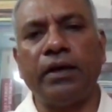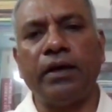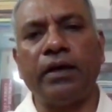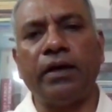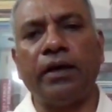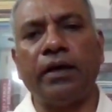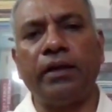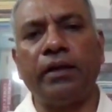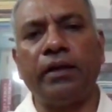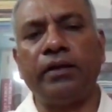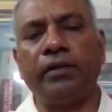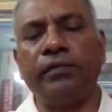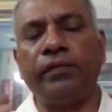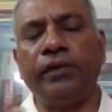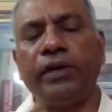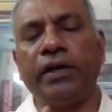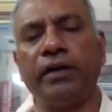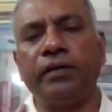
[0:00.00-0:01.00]
And
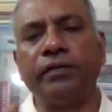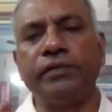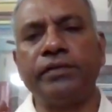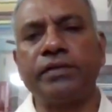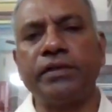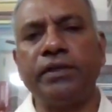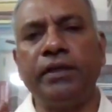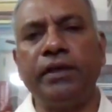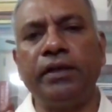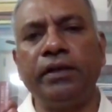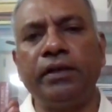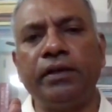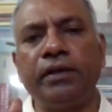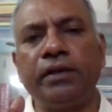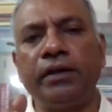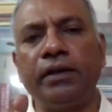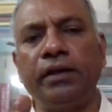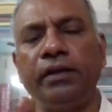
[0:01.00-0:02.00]
we have
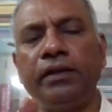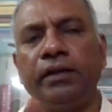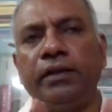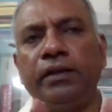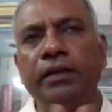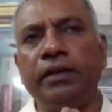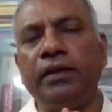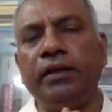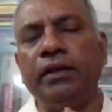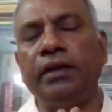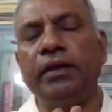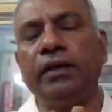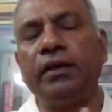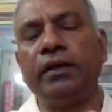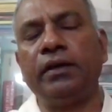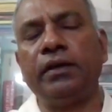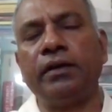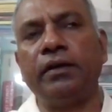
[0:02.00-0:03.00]
seen in
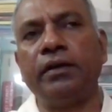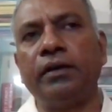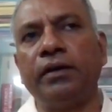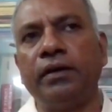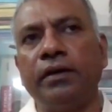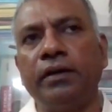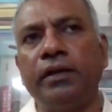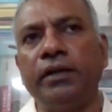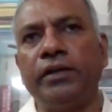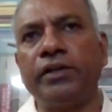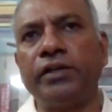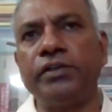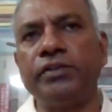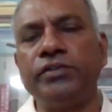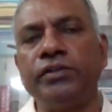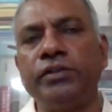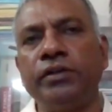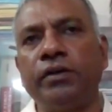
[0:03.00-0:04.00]
the
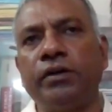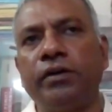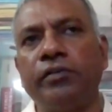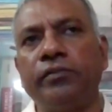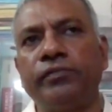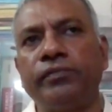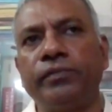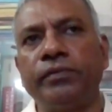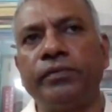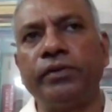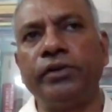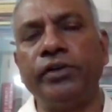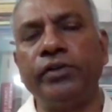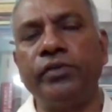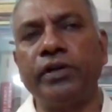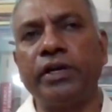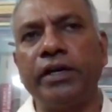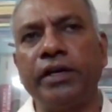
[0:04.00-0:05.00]
liturgy of
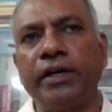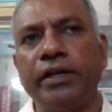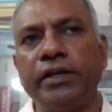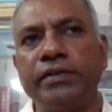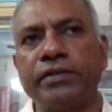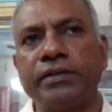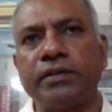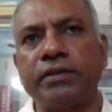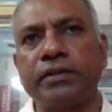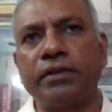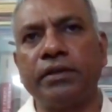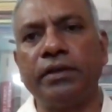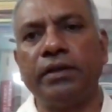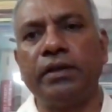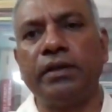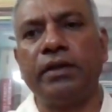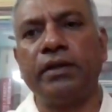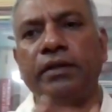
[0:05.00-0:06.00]
Eucharist,
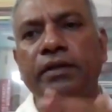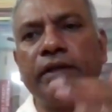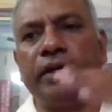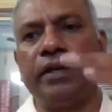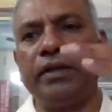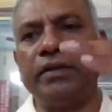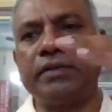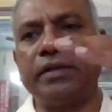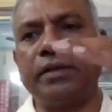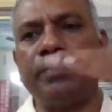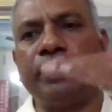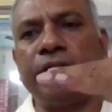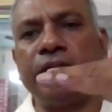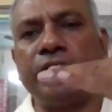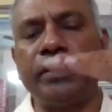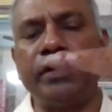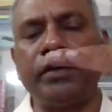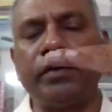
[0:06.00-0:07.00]
there is a
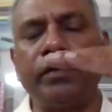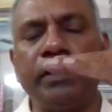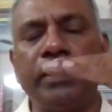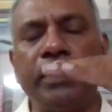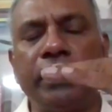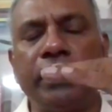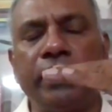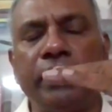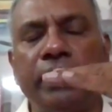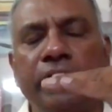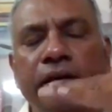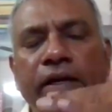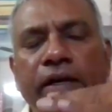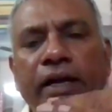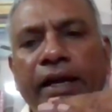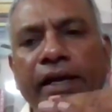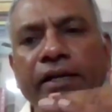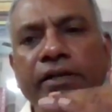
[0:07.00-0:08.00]
particular
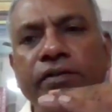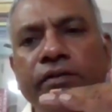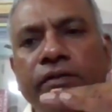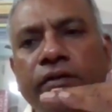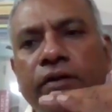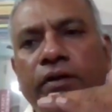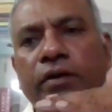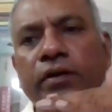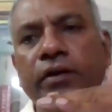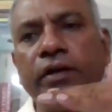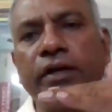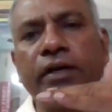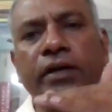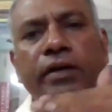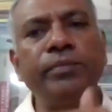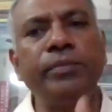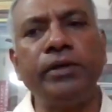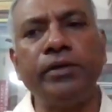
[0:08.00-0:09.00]
rite called
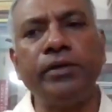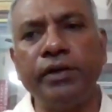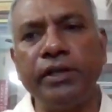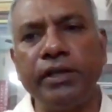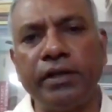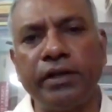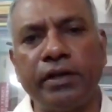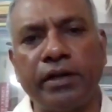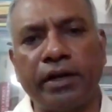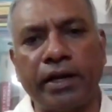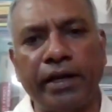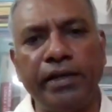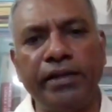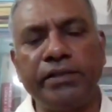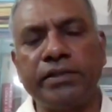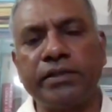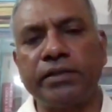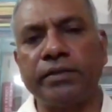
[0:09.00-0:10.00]
communion
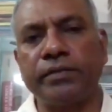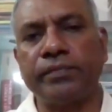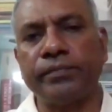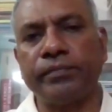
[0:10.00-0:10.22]
rite,